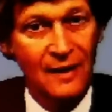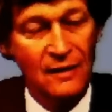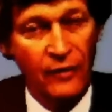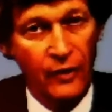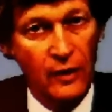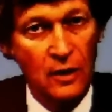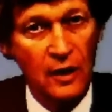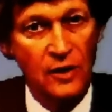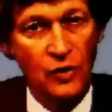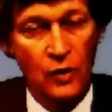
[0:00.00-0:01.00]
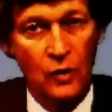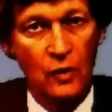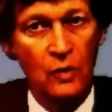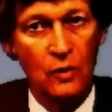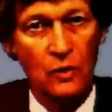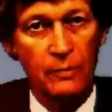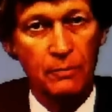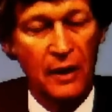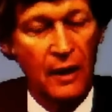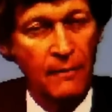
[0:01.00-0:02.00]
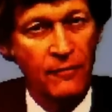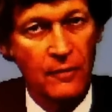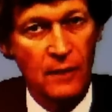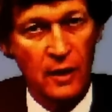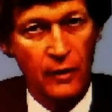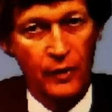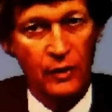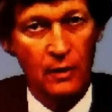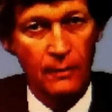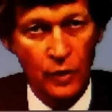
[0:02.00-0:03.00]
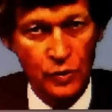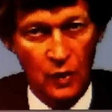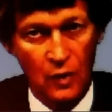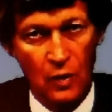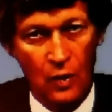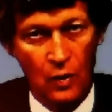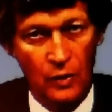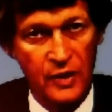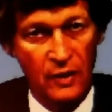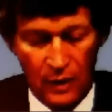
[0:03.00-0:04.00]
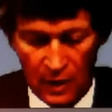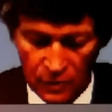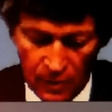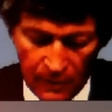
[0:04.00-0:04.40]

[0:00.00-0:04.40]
and thirdly to become familiar with commercial codes and the